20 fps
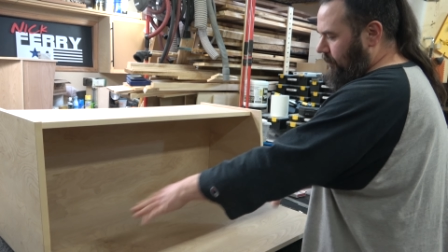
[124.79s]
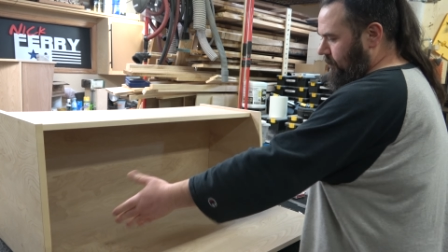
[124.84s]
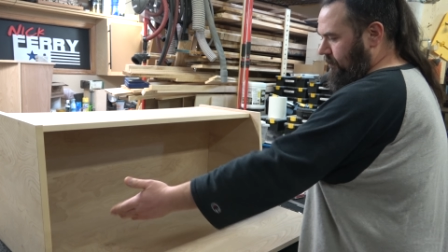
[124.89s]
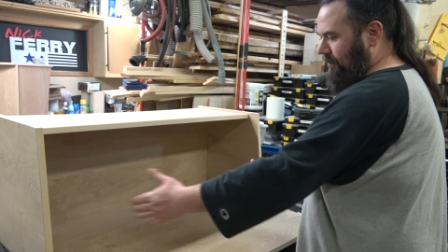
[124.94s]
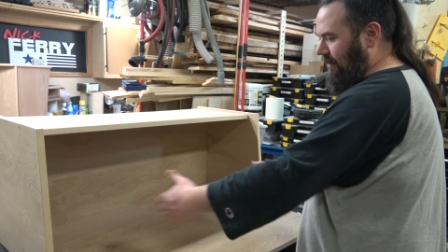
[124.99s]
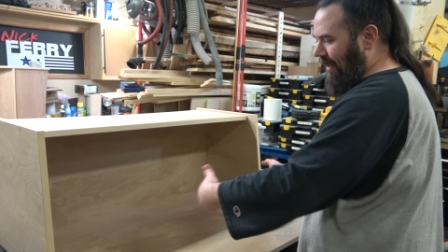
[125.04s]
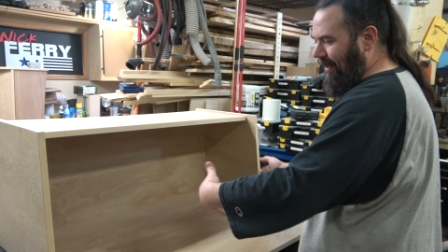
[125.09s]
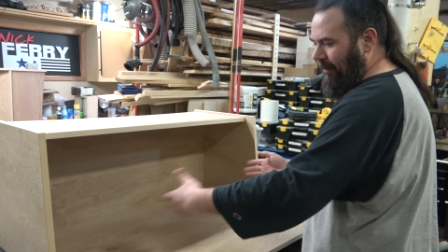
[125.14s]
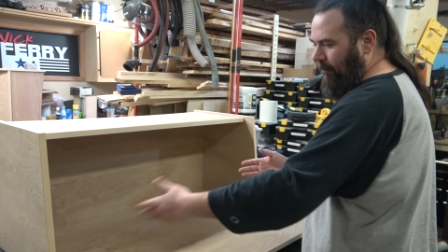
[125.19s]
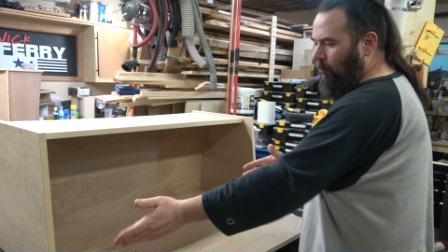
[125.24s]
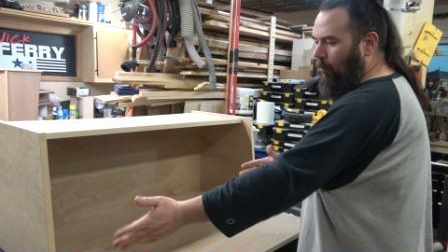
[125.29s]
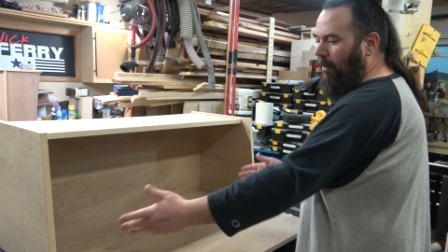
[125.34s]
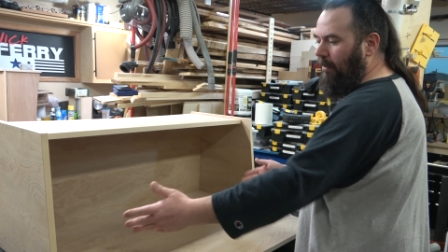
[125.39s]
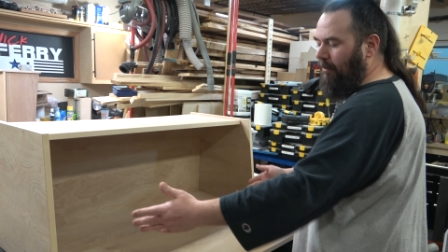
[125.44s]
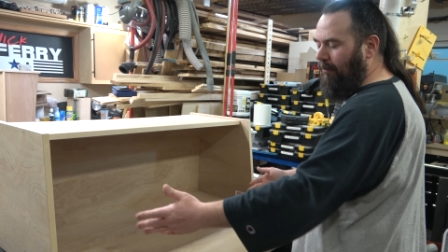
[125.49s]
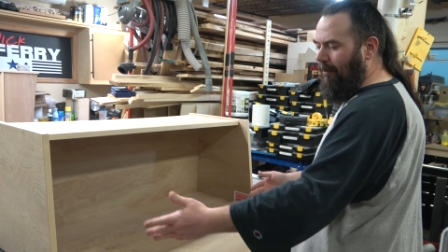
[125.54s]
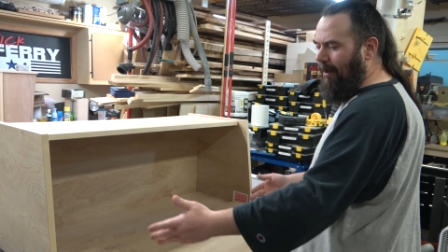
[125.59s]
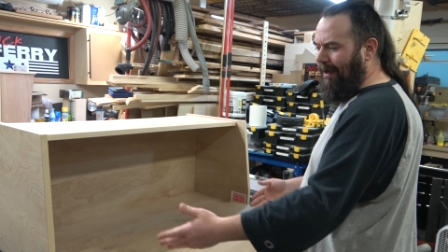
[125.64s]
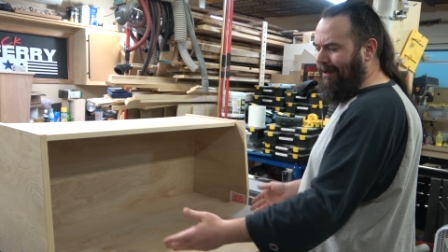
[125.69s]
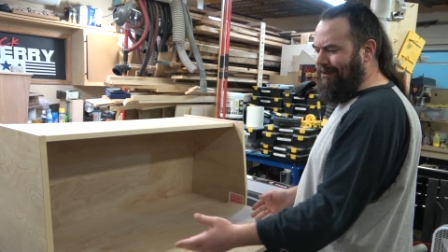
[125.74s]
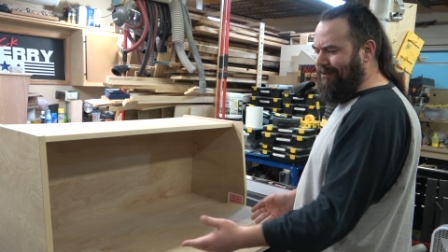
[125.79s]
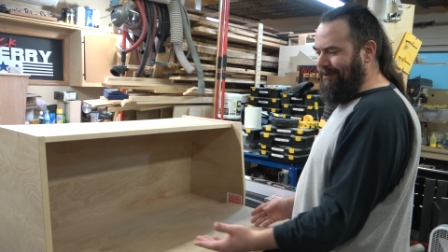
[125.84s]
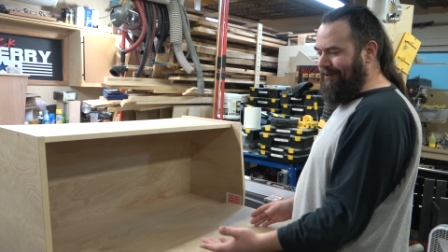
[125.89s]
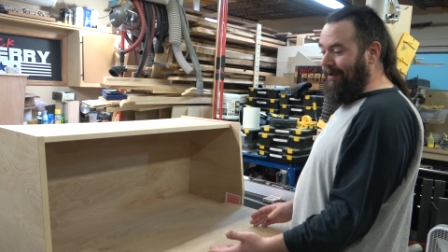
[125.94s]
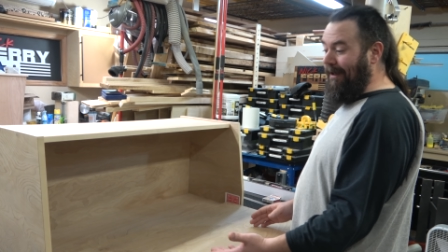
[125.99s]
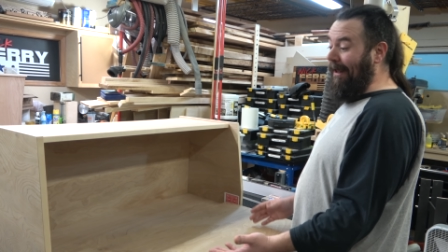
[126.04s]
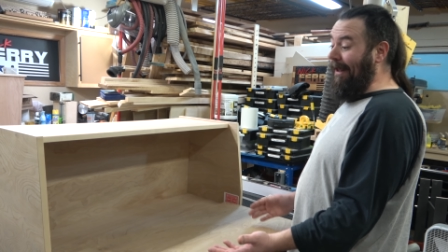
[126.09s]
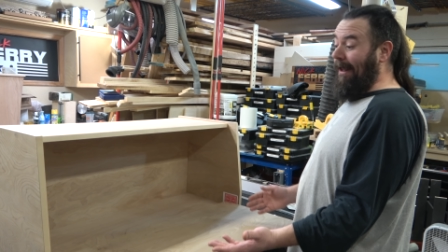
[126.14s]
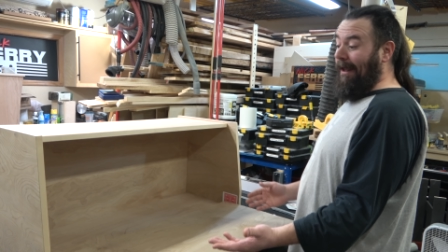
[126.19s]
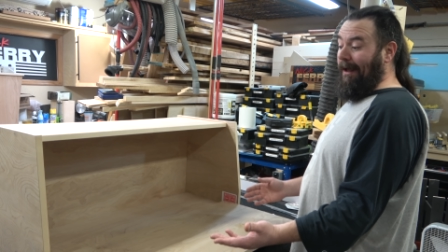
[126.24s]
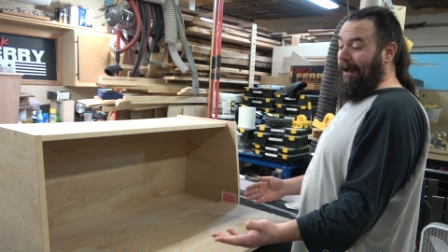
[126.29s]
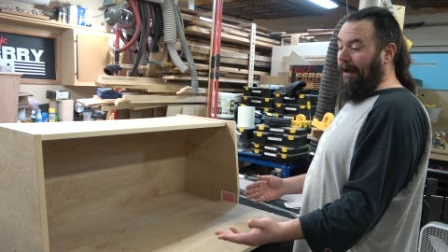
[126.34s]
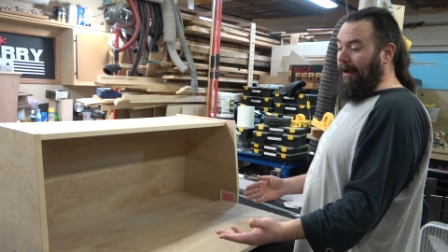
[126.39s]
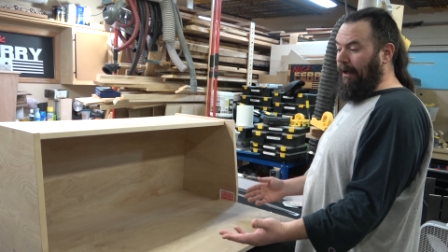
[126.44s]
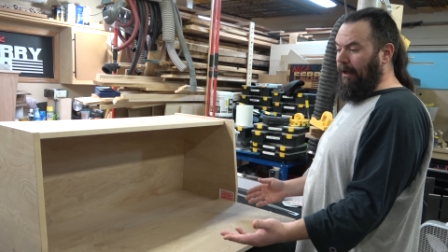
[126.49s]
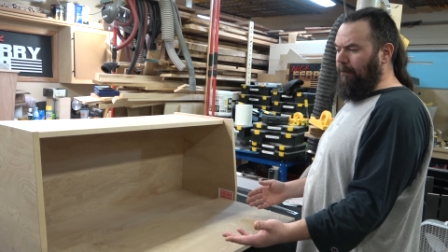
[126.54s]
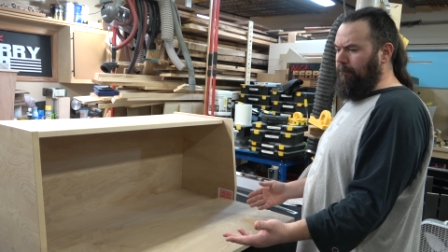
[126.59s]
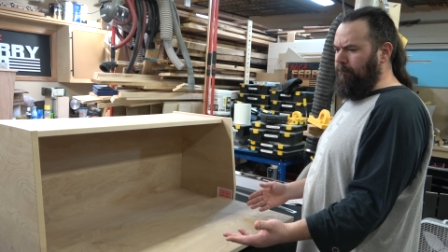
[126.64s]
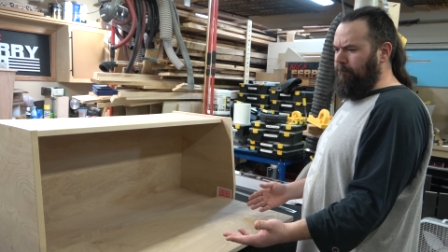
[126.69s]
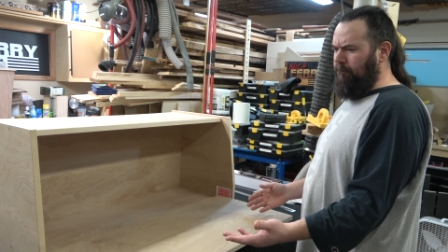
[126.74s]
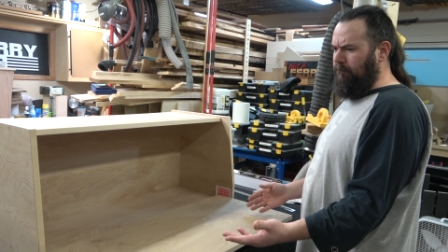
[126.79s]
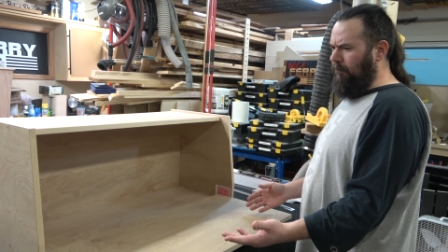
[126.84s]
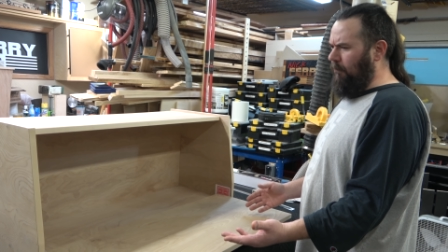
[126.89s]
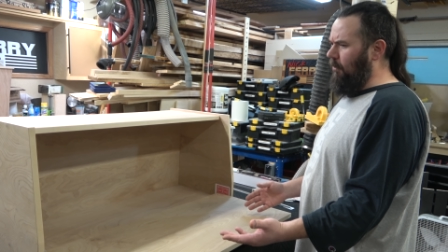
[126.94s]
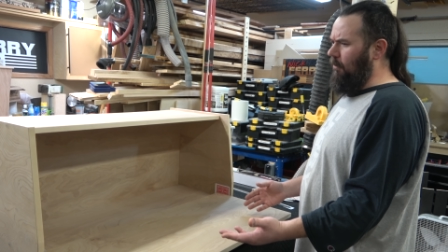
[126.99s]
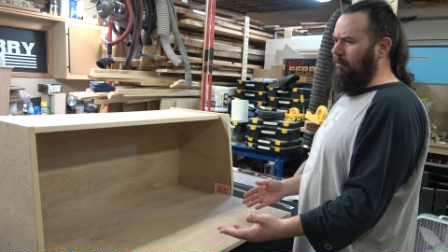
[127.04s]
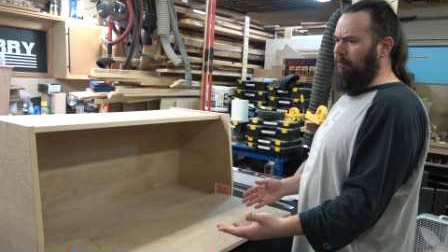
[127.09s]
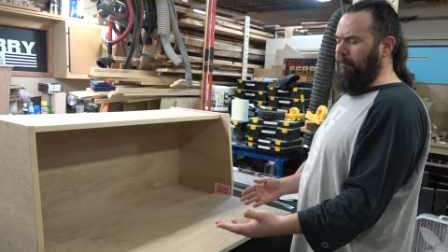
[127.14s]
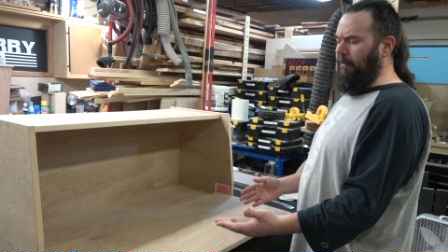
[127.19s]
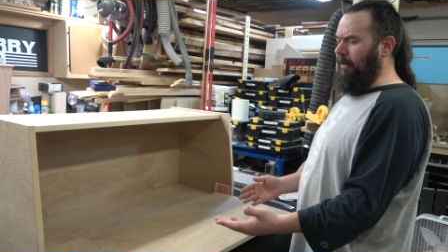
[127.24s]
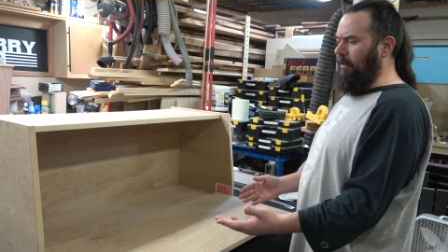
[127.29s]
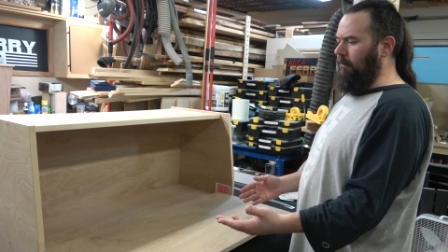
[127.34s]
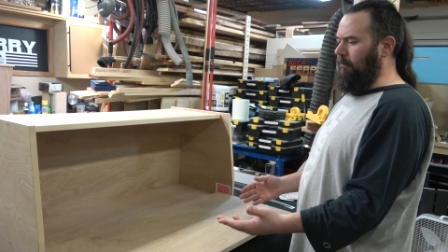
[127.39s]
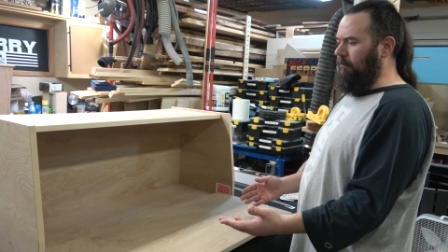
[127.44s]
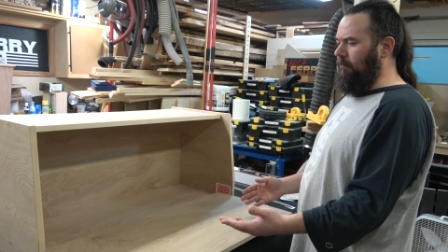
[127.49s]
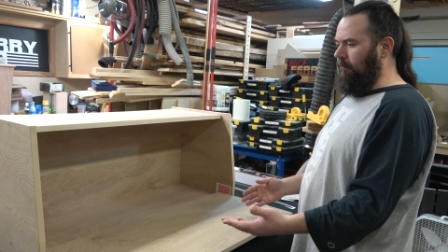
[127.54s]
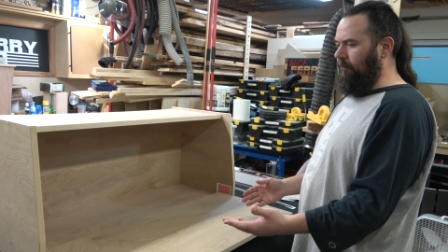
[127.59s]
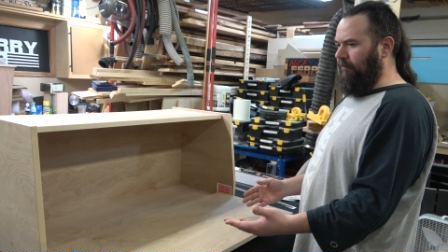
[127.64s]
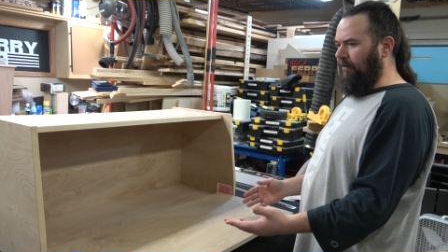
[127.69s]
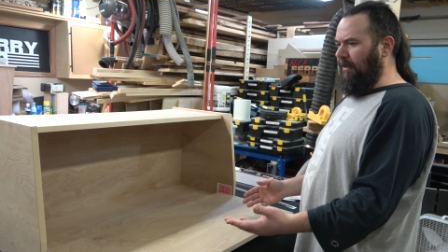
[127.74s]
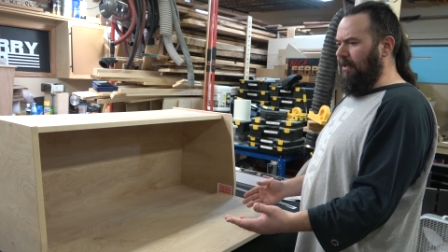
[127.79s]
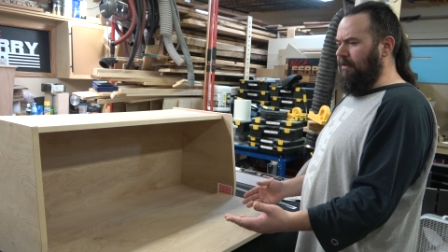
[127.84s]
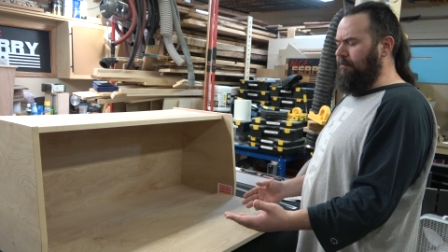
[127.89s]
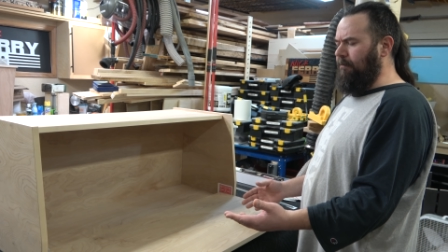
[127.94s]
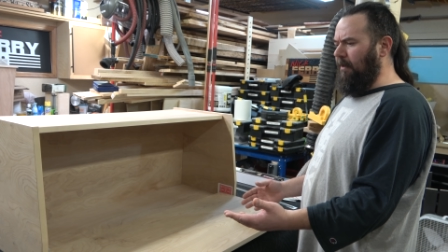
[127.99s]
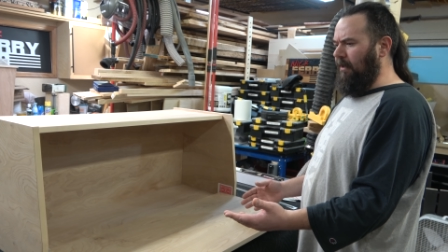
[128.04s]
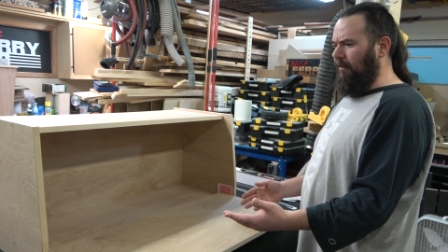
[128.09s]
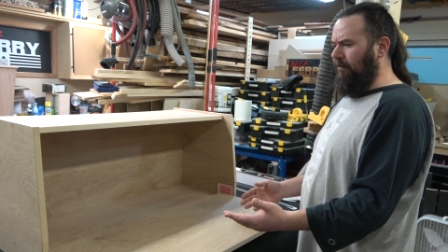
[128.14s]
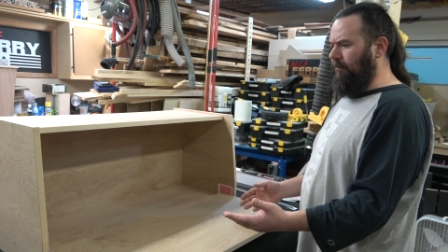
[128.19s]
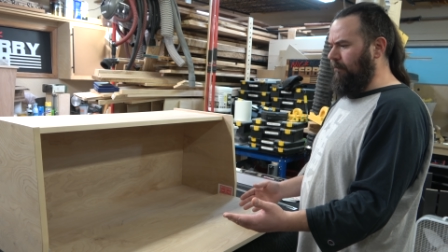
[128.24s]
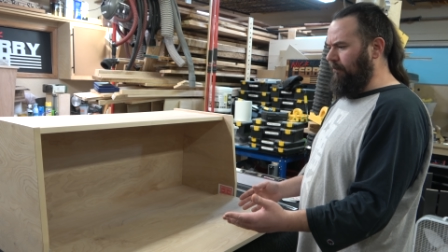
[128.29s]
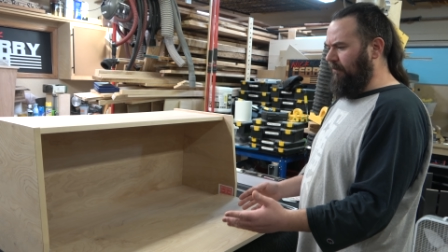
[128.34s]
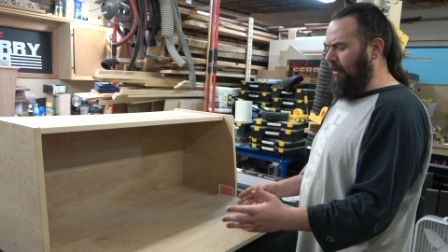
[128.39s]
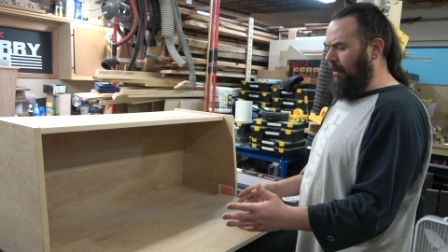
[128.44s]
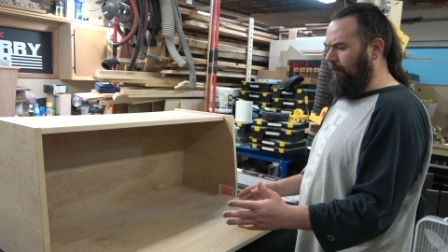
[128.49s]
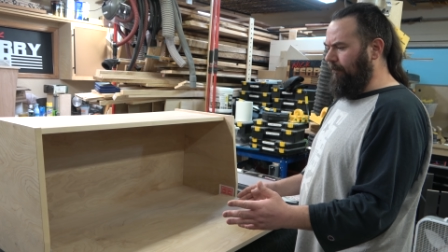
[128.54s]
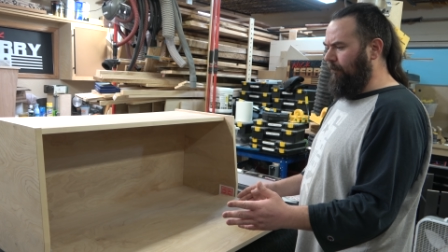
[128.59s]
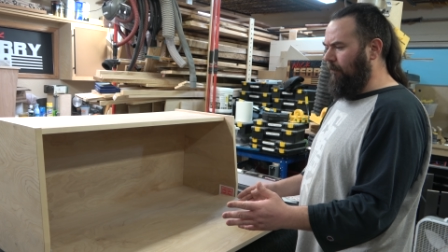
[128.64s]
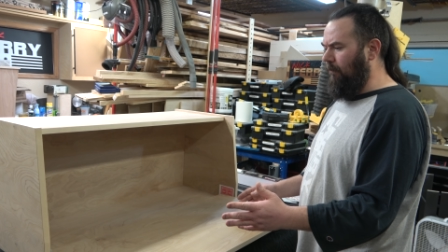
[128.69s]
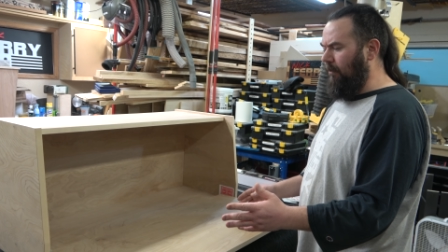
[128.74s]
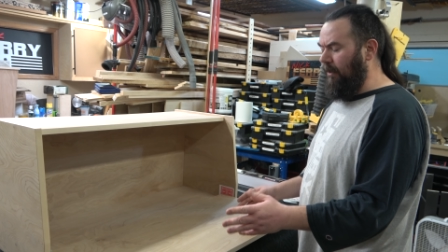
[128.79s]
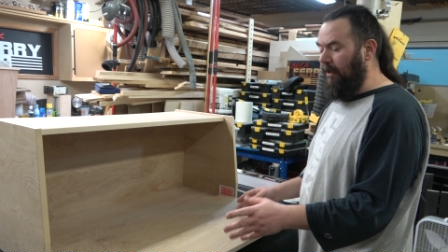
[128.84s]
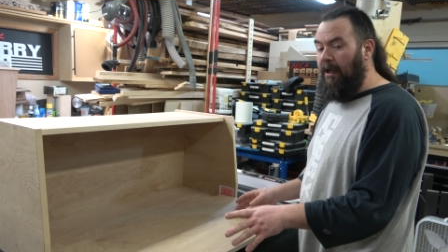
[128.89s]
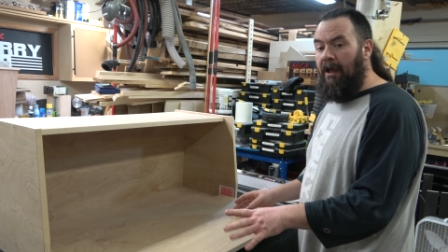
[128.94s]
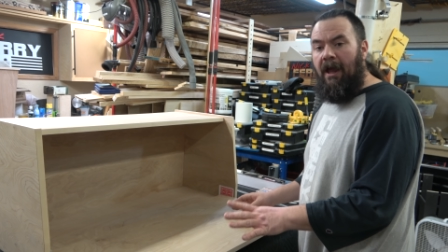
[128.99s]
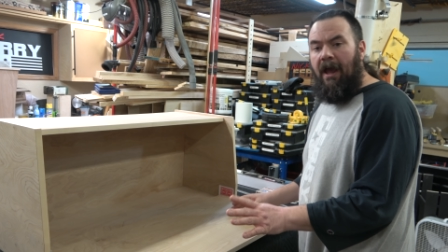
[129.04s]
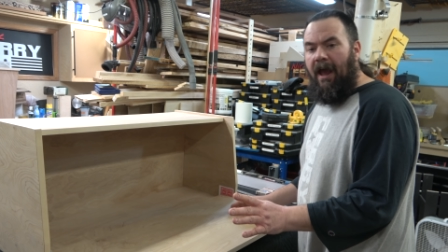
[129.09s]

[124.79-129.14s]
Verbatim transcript: just set it in one direction. Um, oh man, flashbacks from top 40.